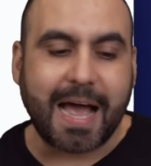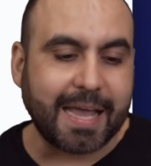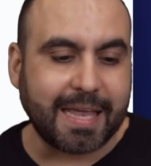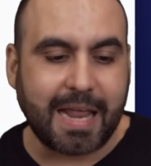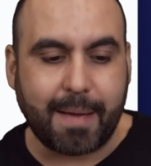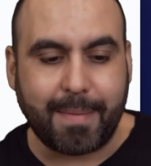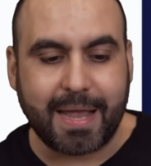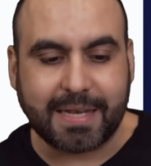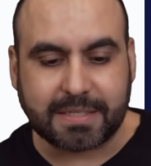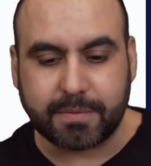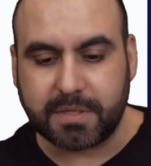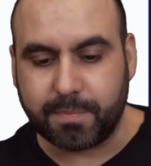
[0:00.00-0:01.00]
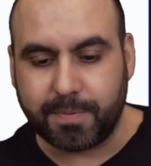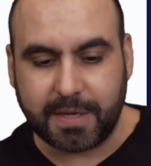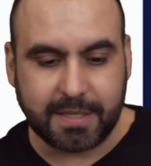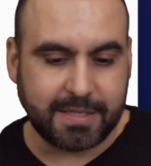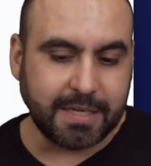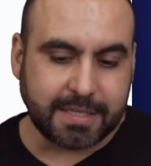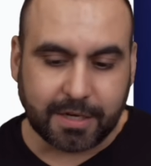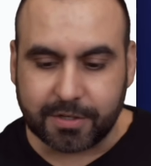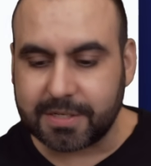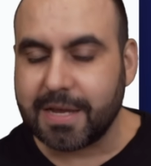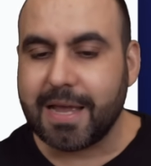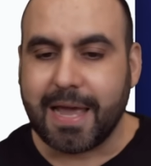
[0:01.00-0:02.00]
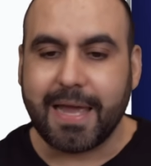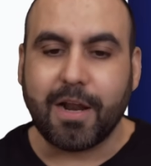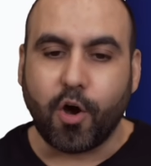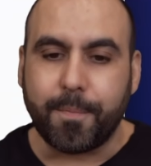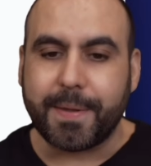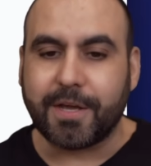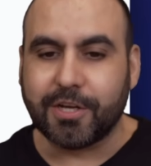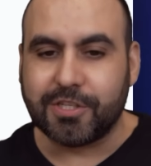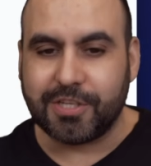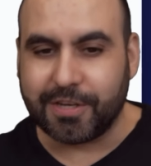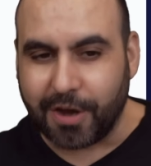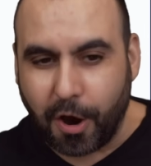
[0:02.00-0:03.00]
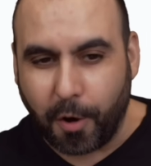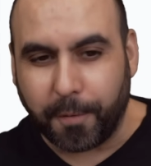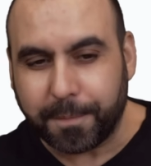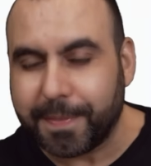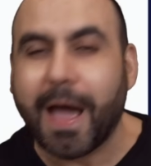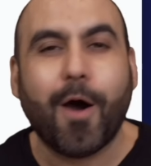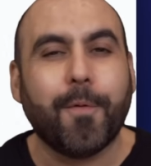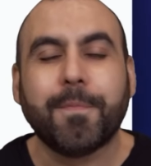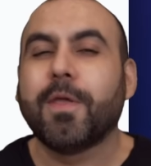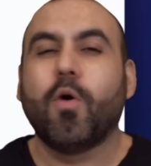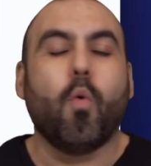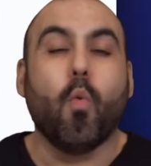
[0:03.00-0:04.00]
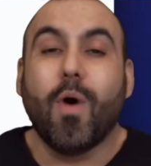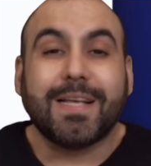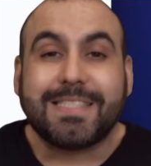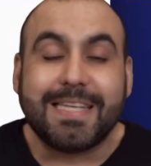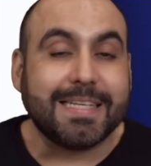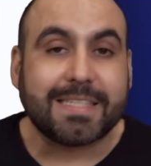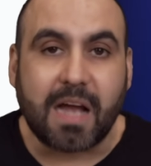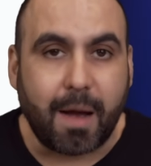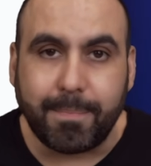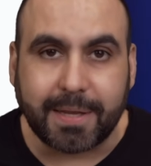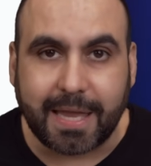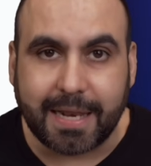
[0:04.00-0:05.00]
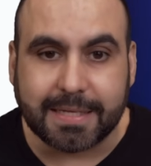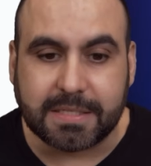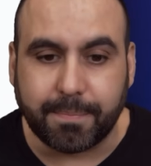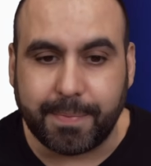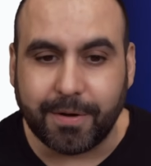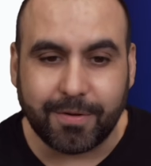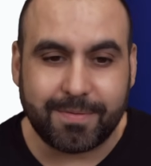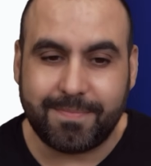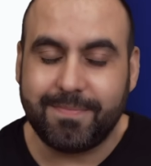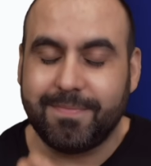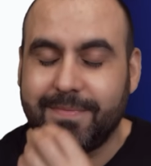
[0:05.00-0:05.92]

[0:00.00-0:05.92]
I can add my SMTP details, and I'll be good to go. Now, was this complicated to build?